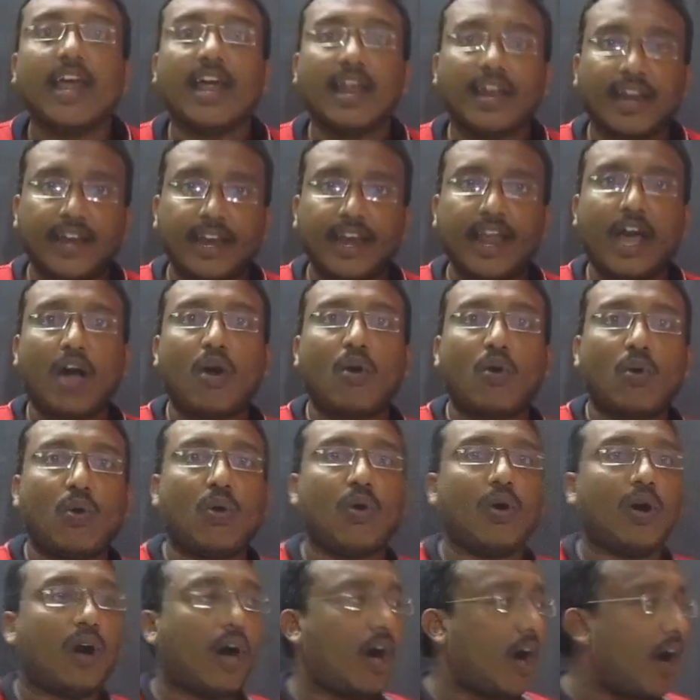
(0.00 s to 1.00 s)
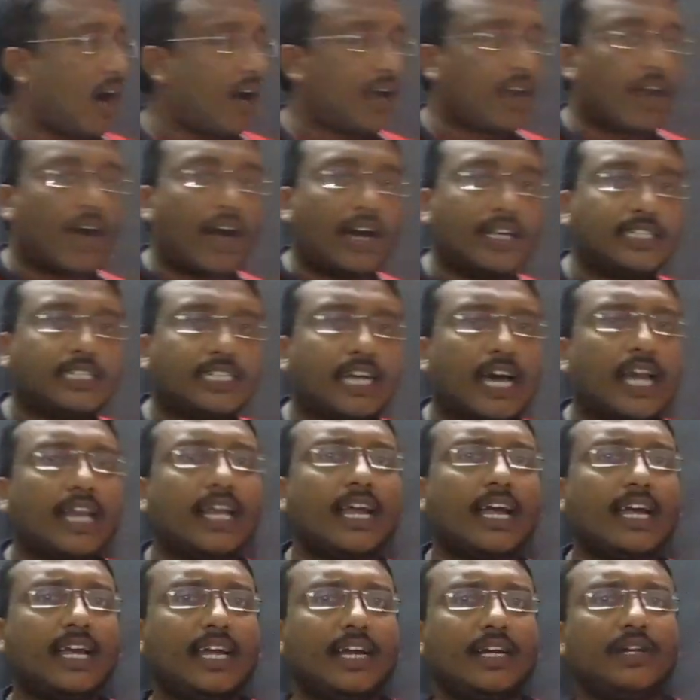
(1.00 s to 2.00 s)
now our
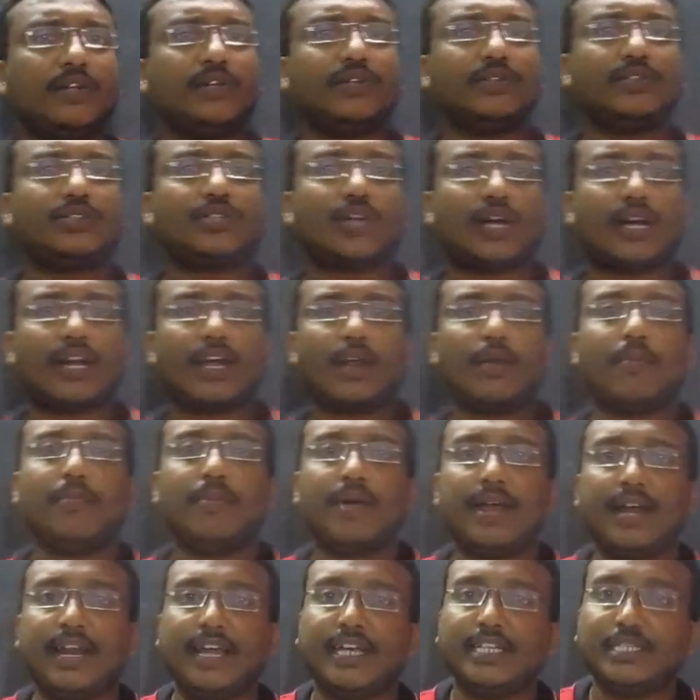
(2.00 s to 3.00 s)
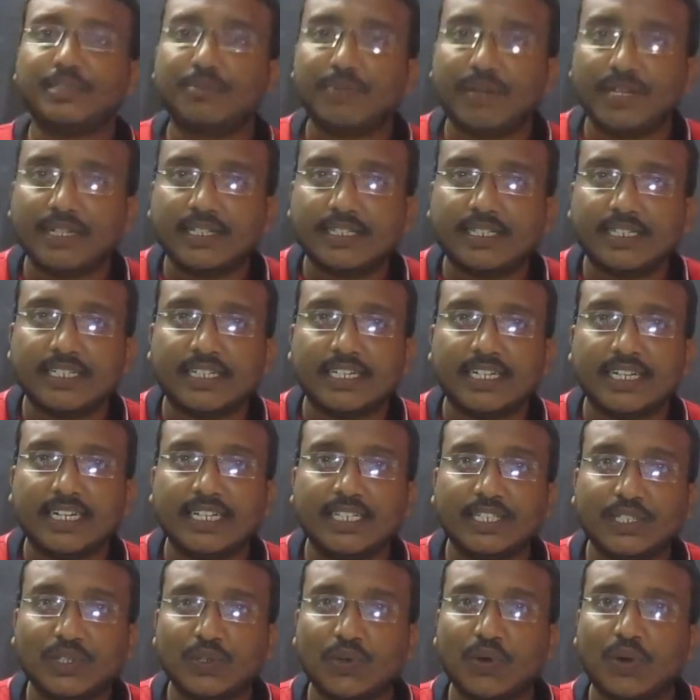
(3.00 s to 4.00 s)
Acharya Edu channel management
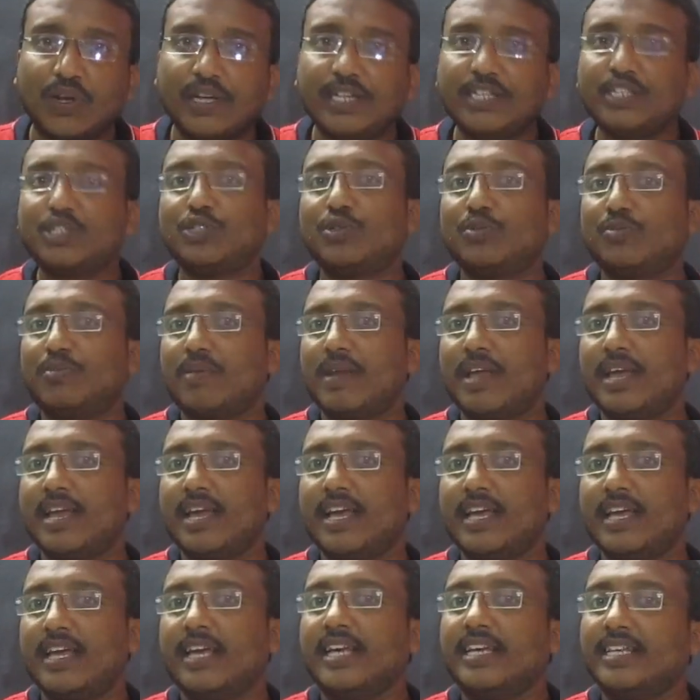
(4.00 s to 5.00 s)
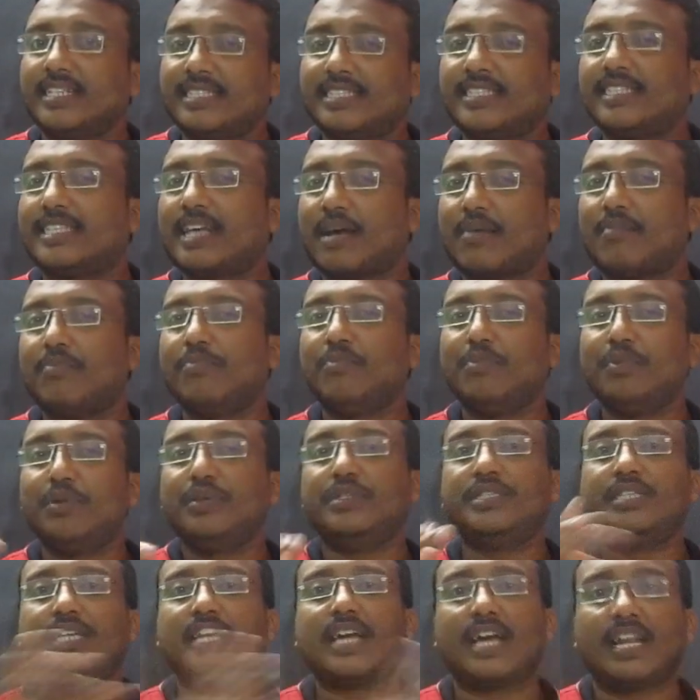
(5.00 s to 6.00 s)
is going to play some
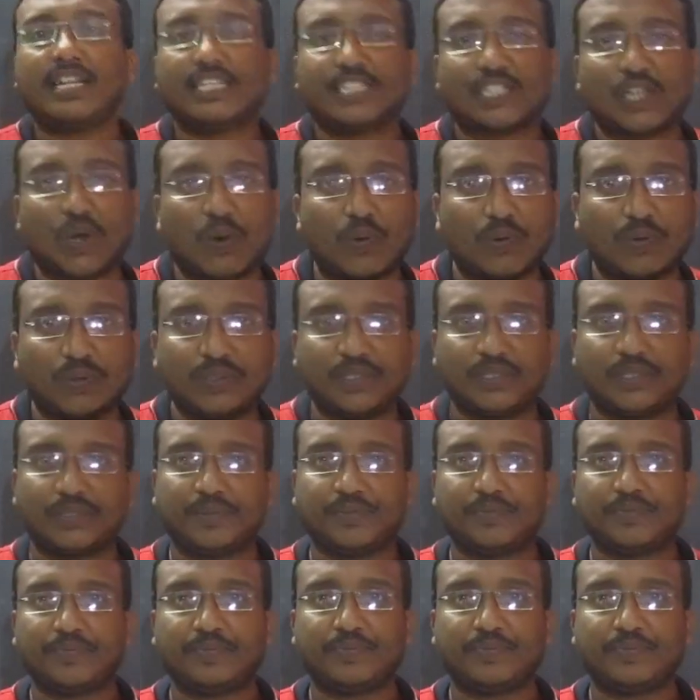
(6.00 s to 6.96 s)
musical sounds.